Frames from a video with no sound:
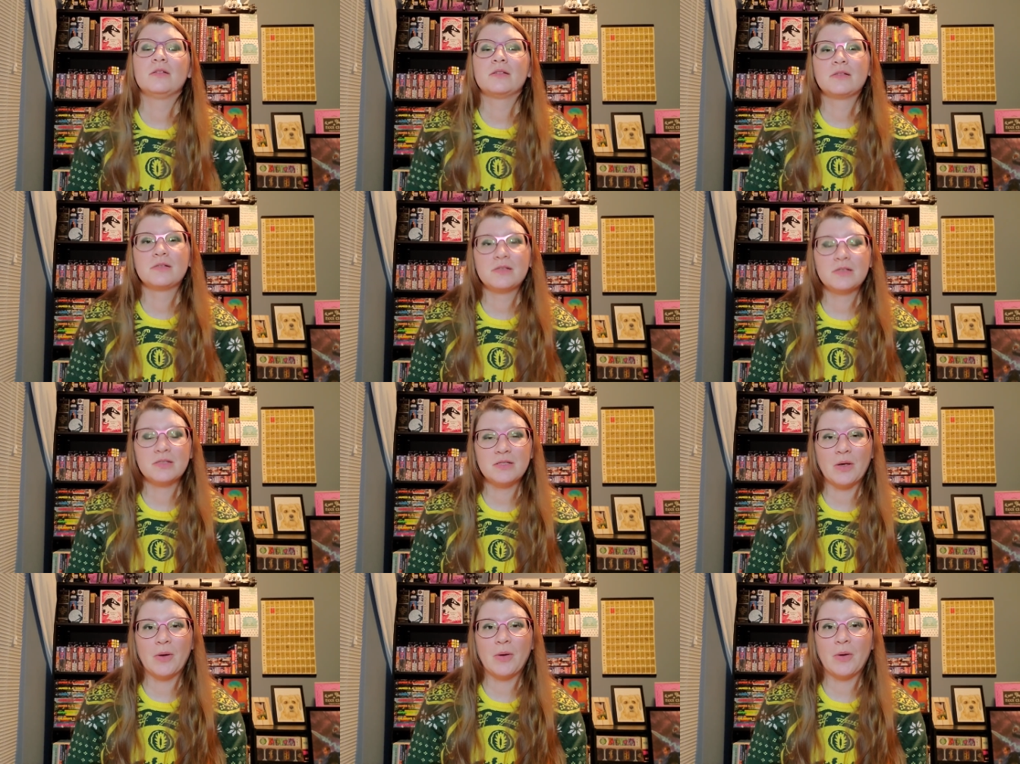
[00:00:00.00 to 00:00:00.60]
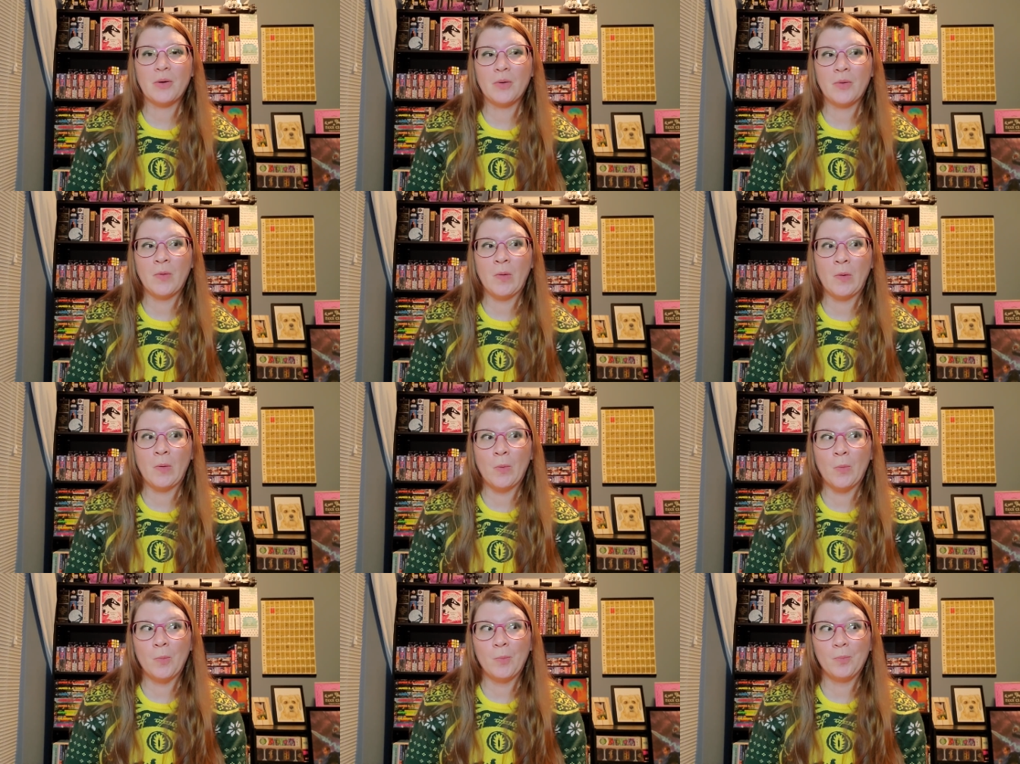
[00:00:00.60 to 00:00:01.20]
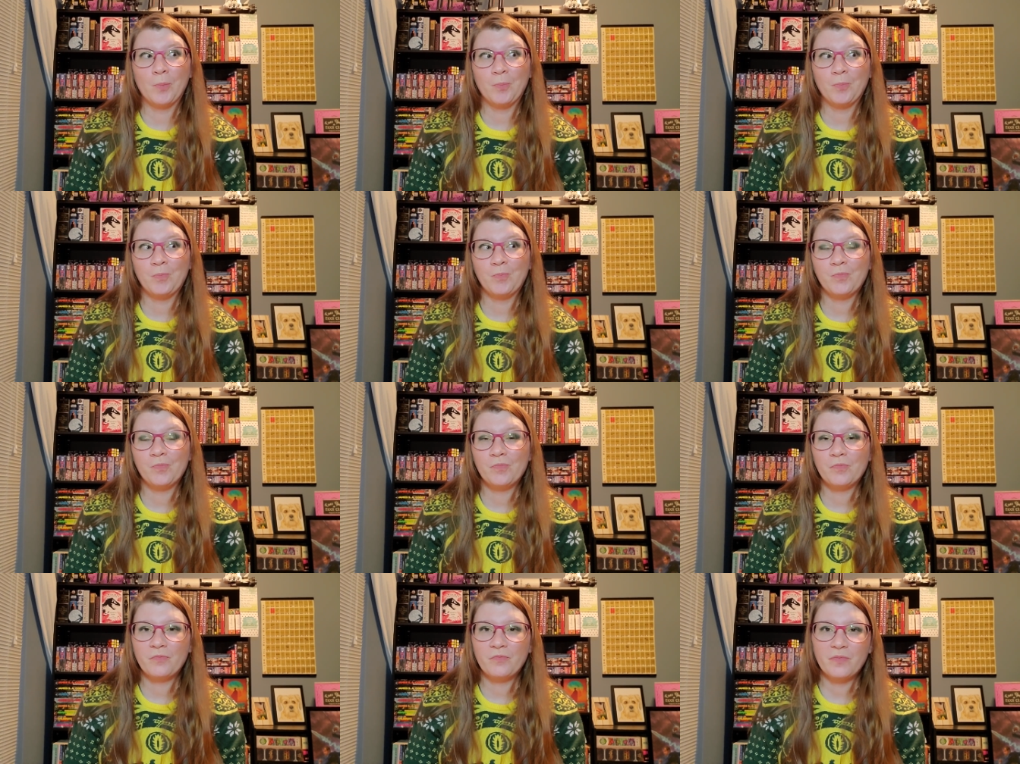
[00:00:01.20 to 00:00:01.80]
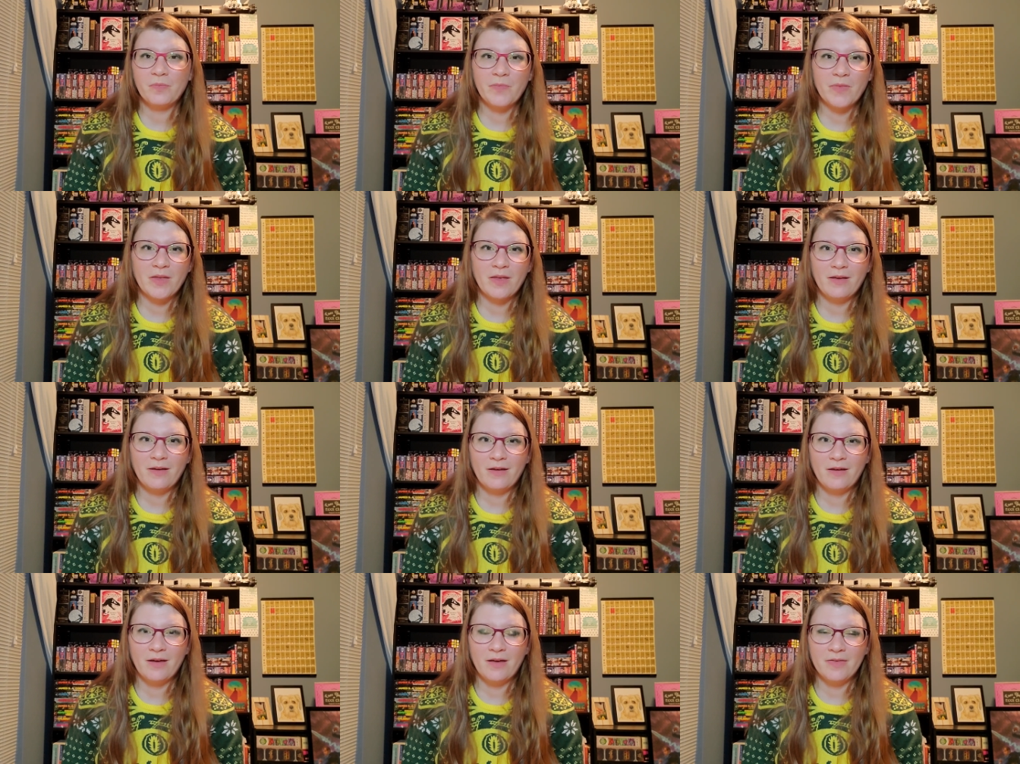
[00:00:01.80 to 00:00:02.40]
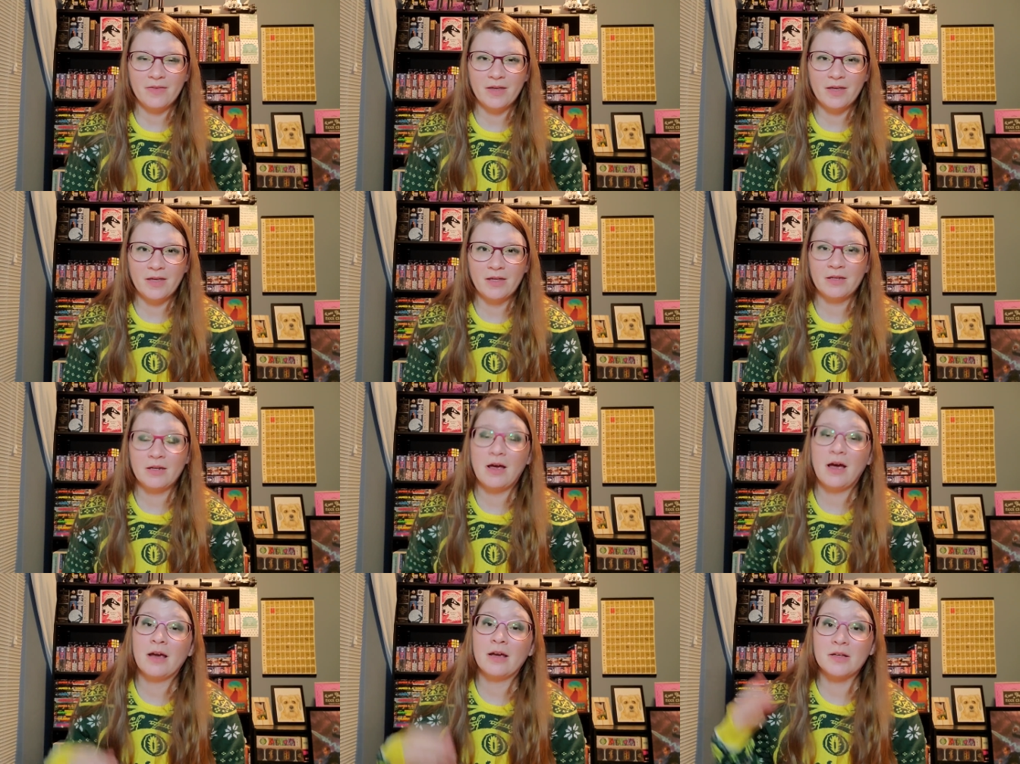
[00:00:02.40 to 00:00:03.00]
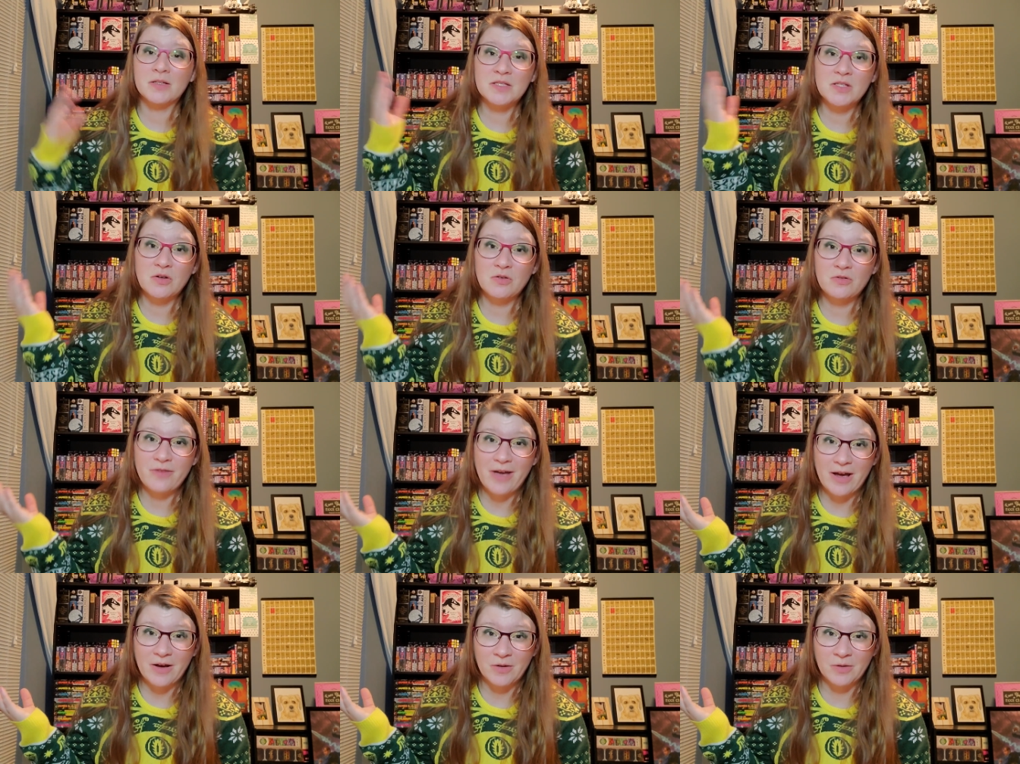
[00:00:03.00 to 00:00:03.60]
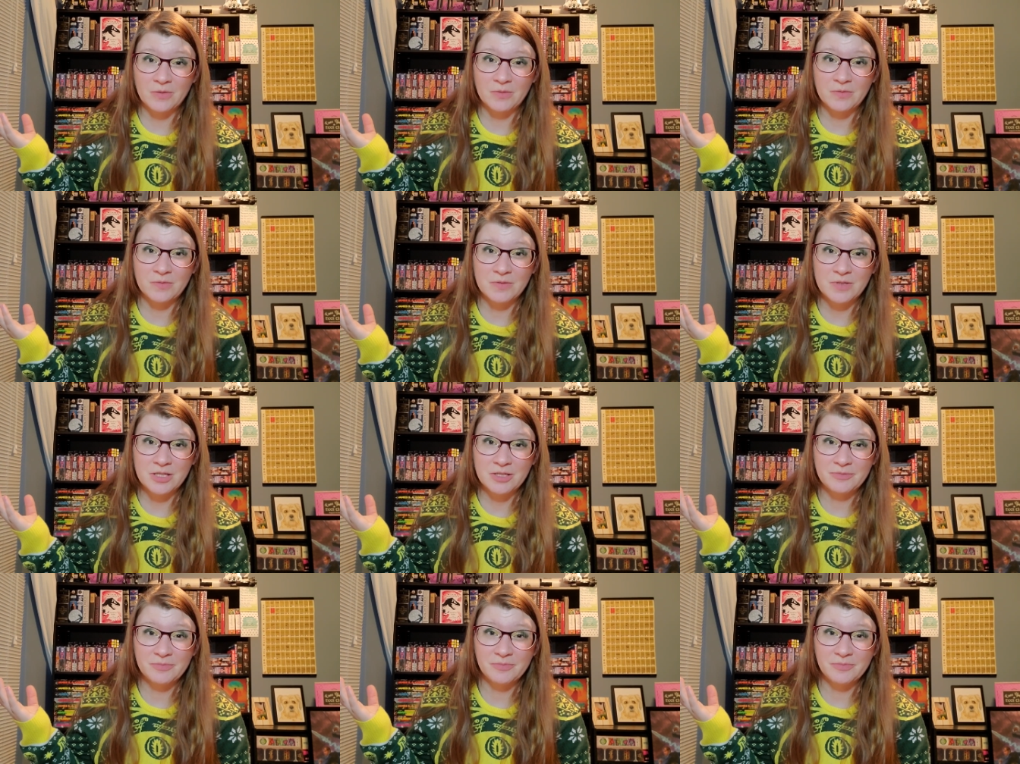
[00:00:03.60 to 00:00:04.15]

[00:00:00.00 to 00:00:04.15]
So, and then I also found